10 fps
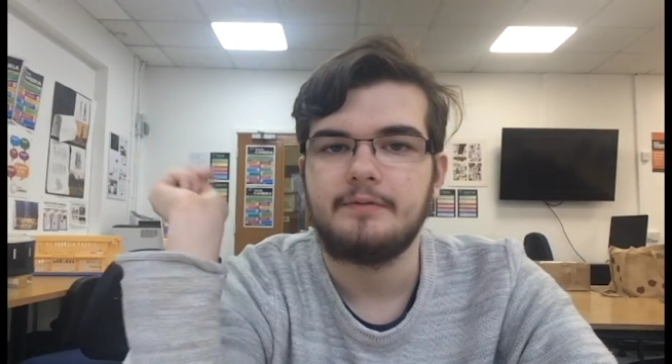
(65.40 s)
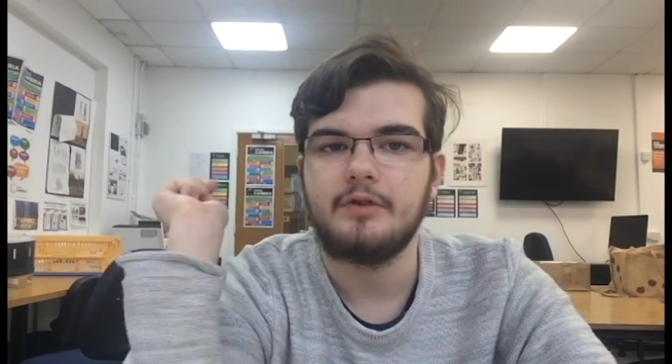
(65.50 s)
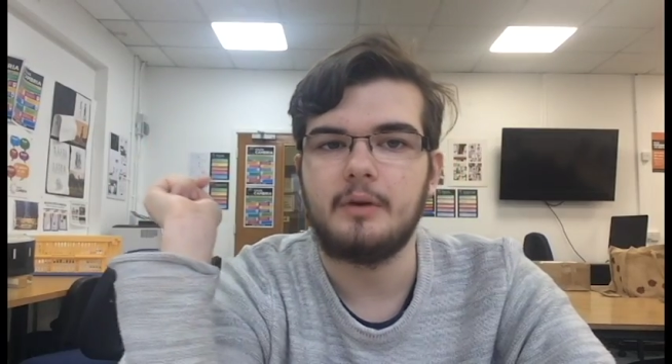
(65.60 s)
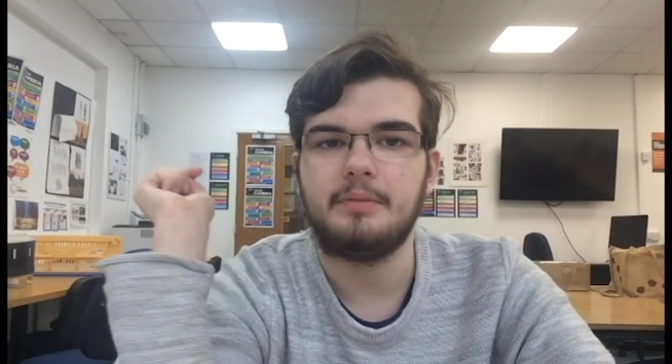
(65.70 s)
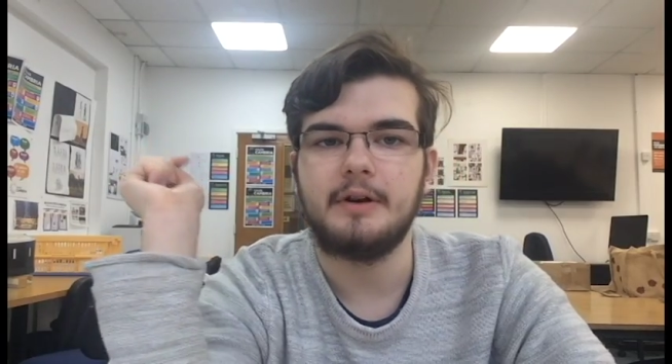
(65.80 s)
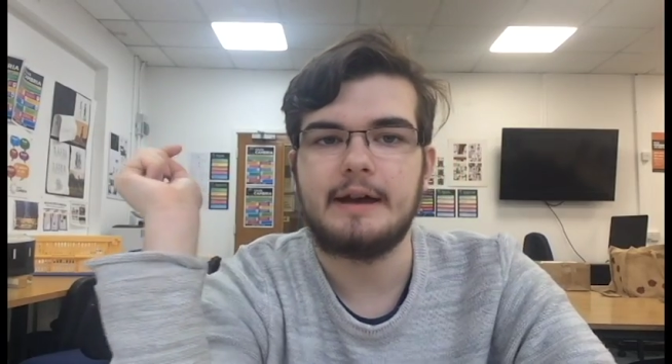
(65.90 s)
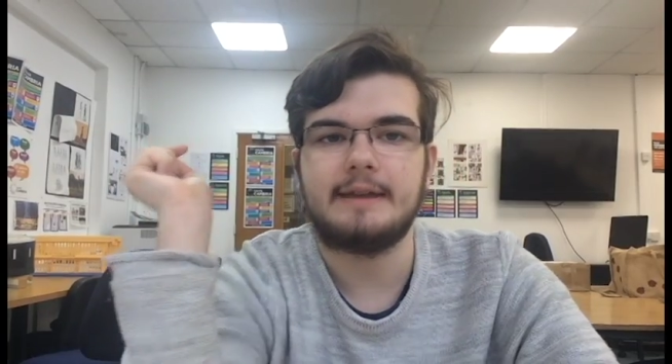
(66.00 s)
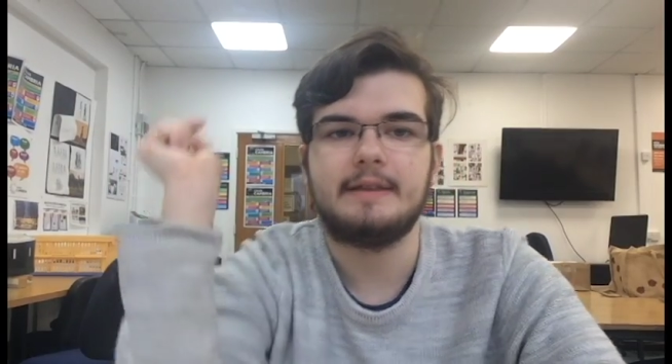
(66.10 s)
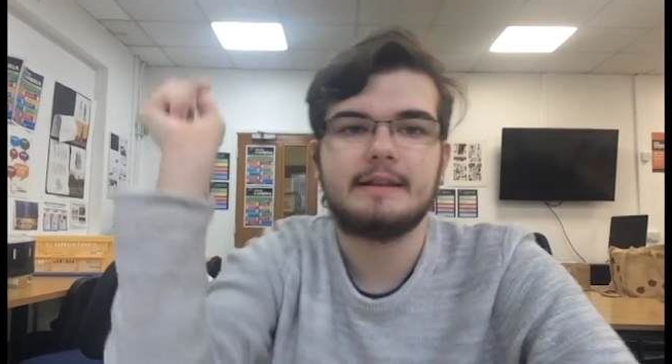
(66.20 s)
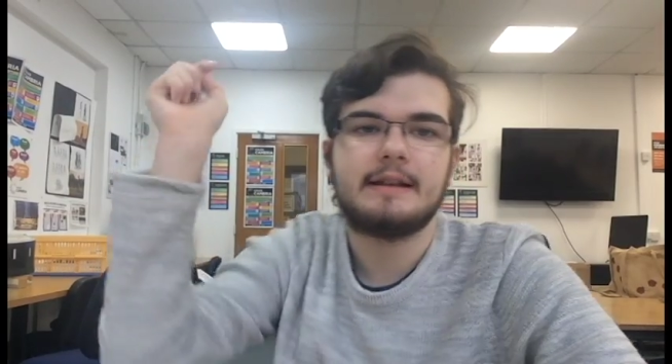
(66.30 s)
not put
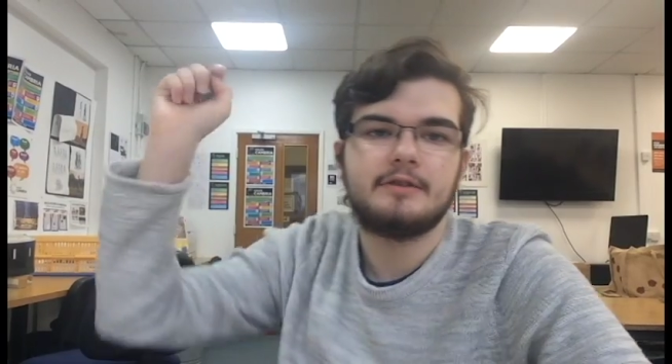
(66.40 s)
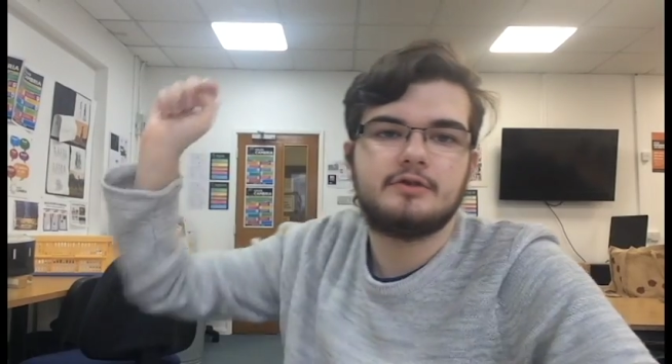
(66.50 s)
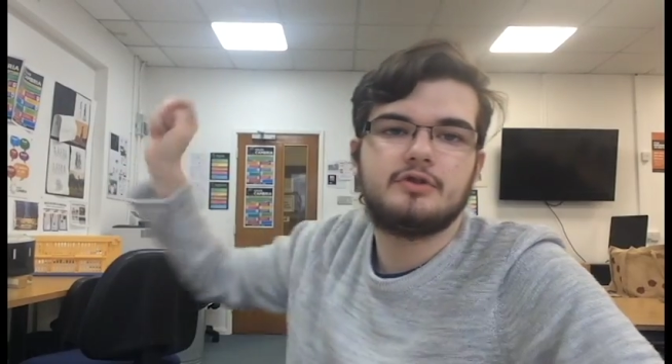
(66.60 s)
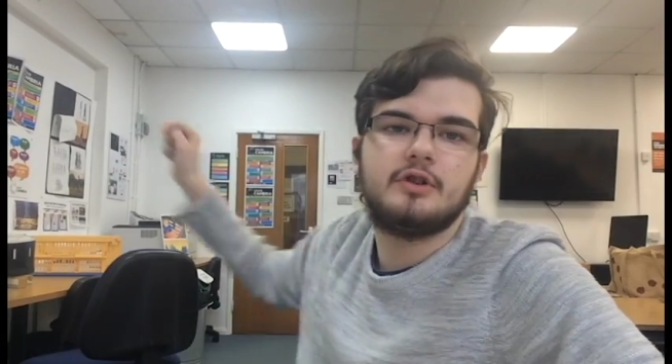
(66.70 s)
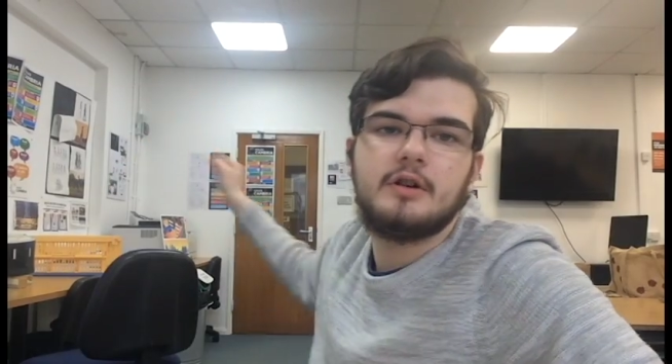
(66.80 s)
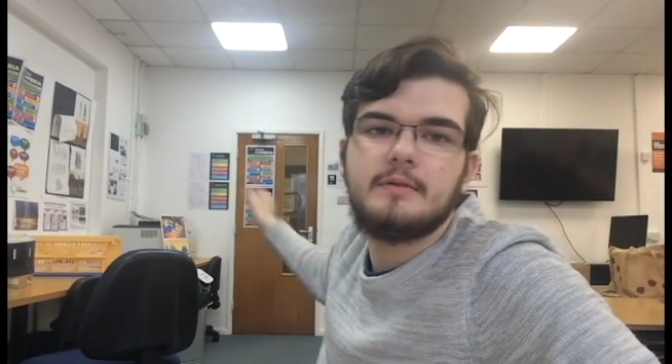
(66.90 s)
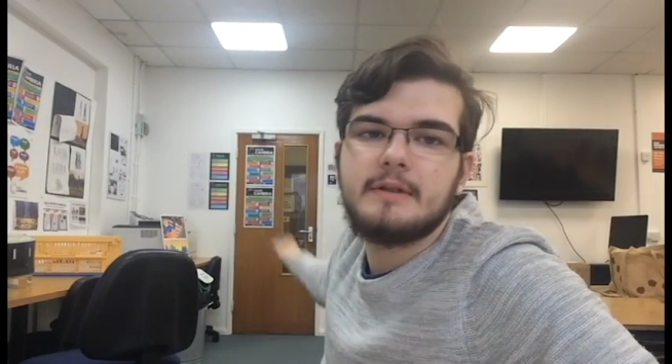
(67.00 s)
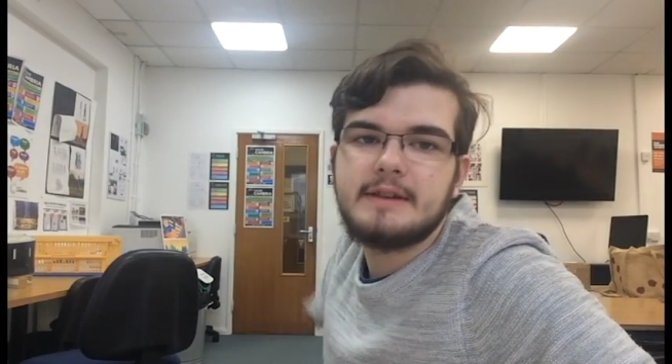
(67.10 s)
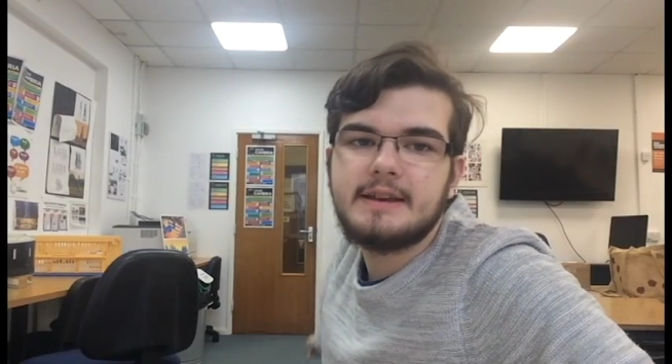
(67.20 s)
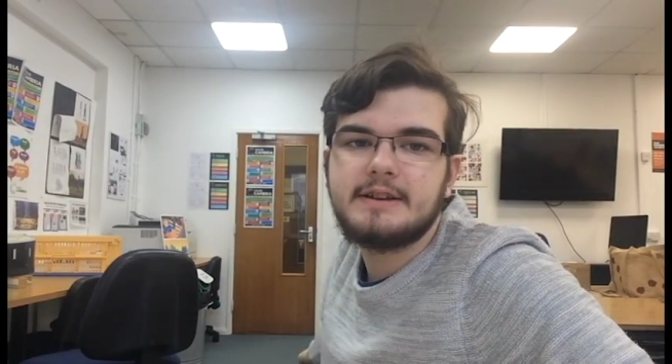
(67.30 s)
anything that will draw
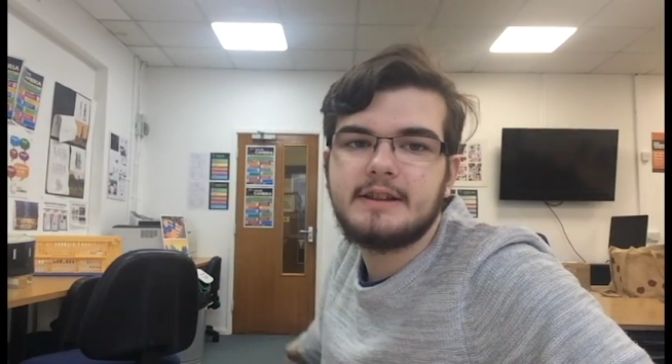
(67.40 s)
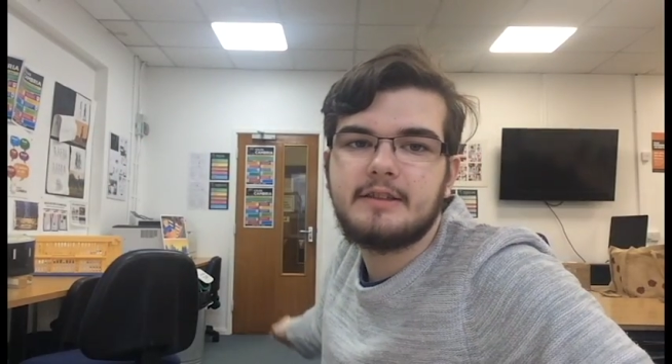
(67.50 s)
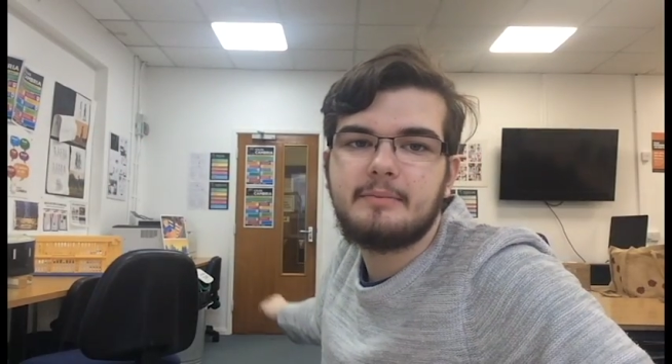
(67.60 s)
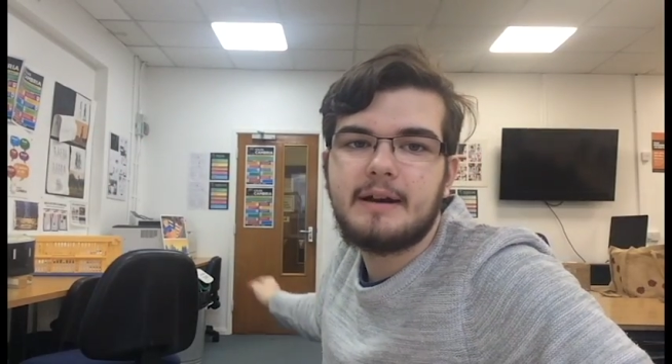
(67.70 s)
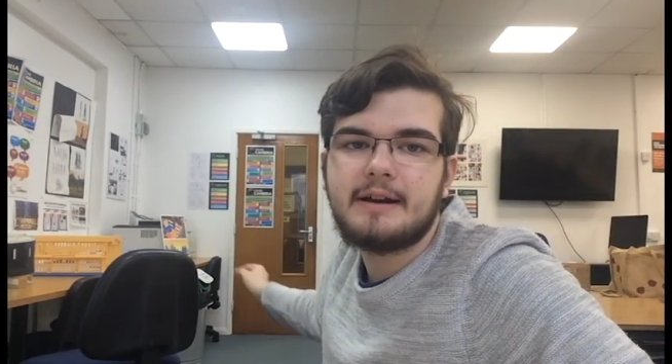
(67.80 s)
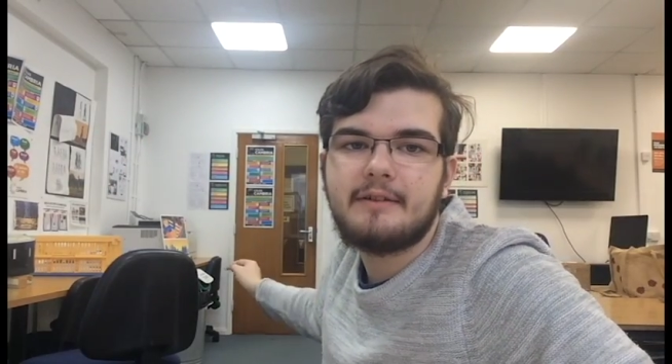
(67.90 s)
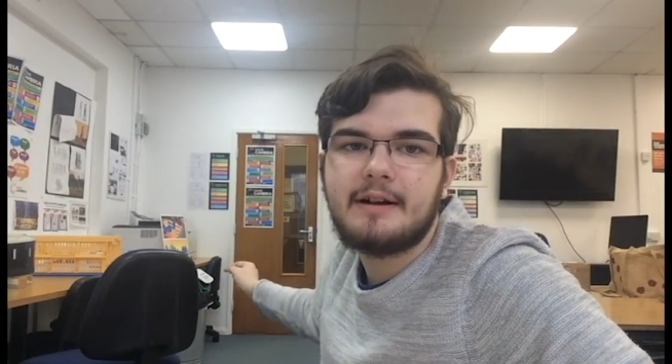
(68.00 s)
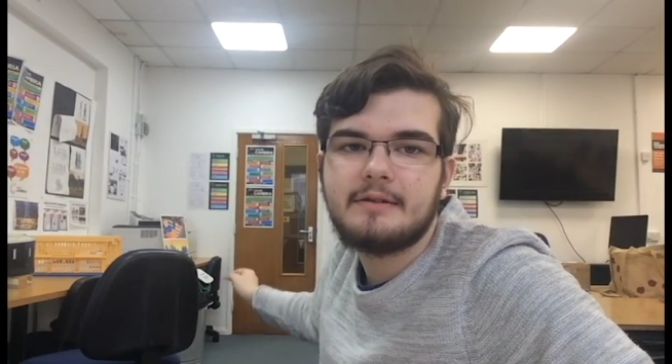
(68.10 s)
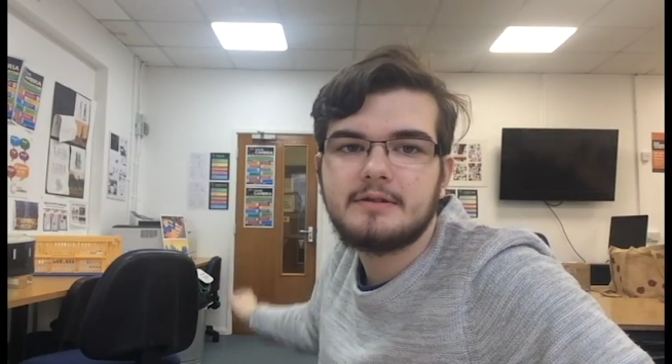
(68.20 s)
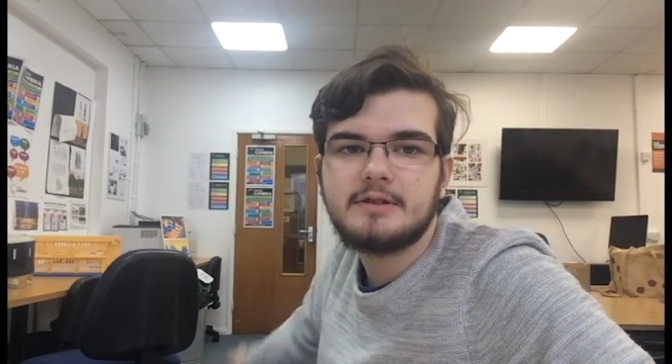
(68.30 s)
attention in the
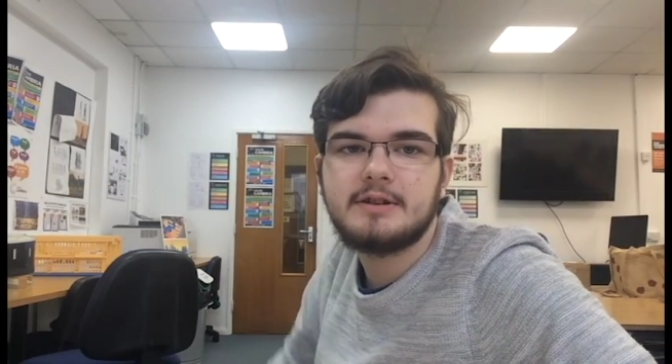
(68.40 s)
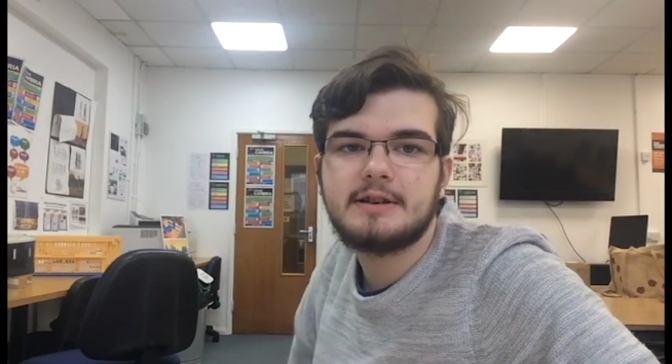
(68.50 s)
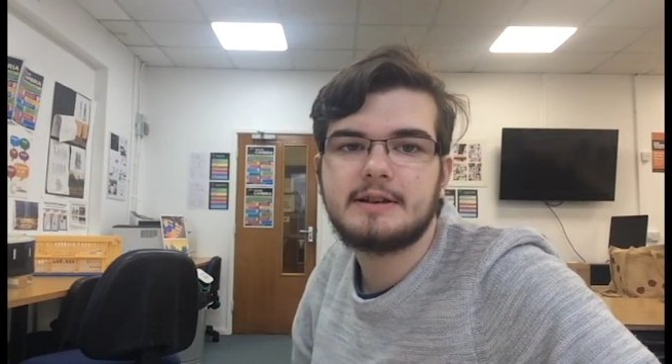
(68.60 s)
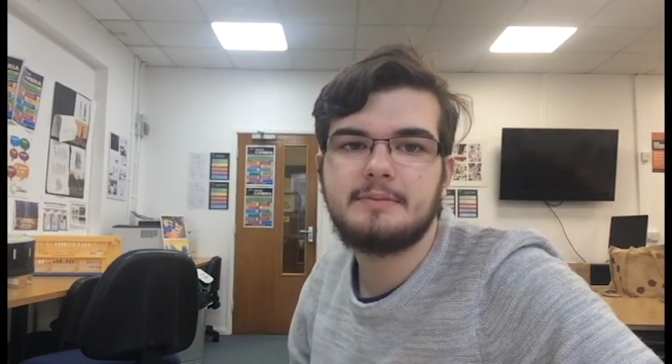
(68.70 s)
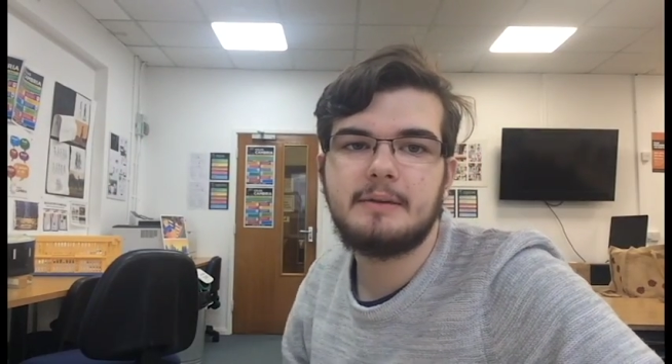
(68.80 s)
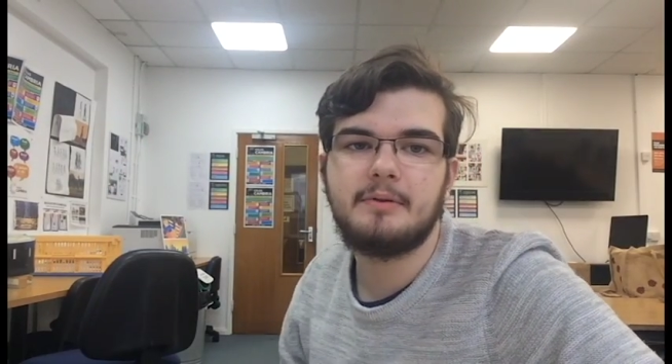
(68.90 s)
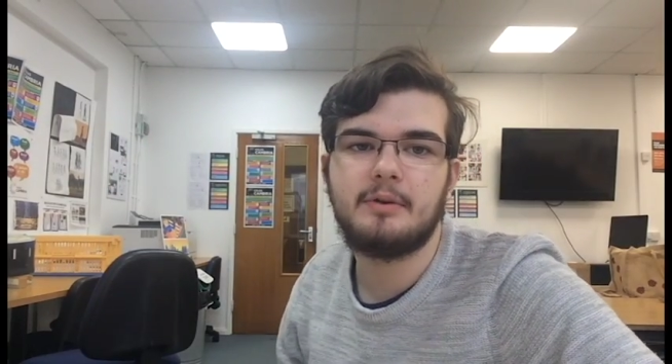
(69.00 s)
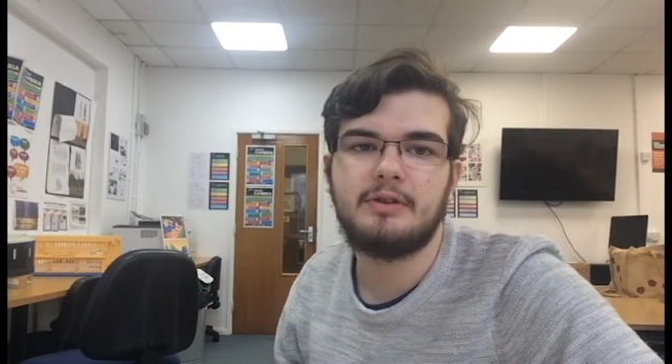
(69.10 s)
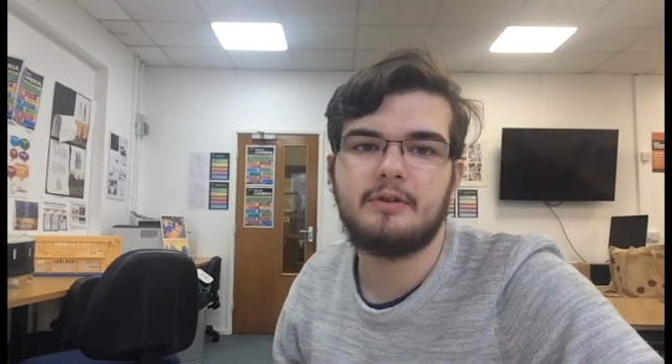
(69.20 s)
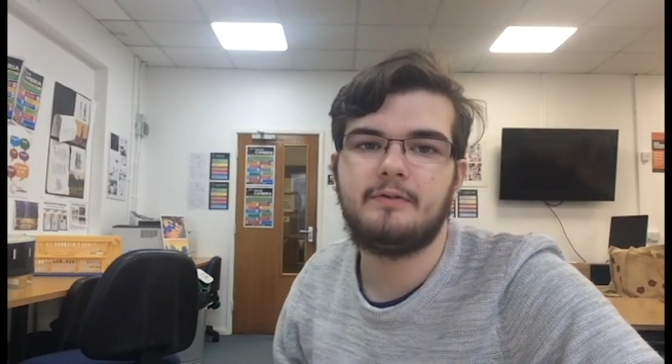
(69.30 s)
background, such as
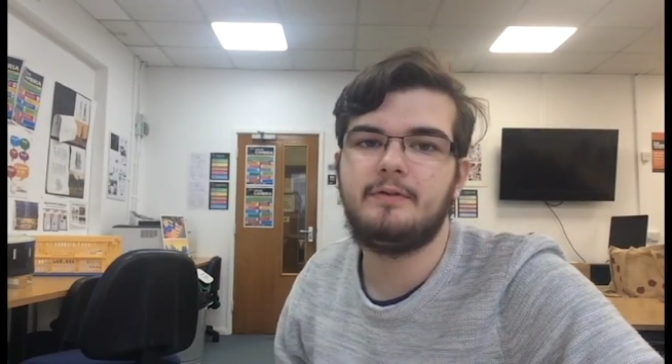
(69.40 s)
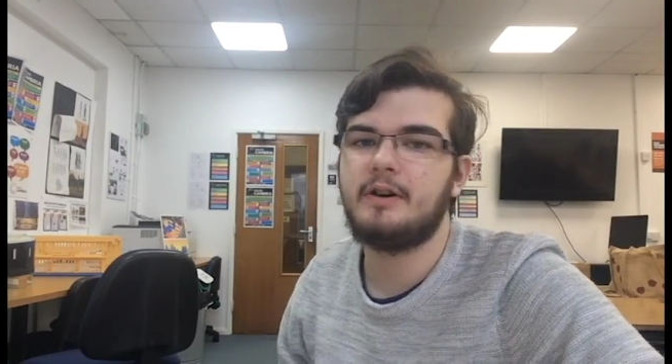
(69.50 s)
people in the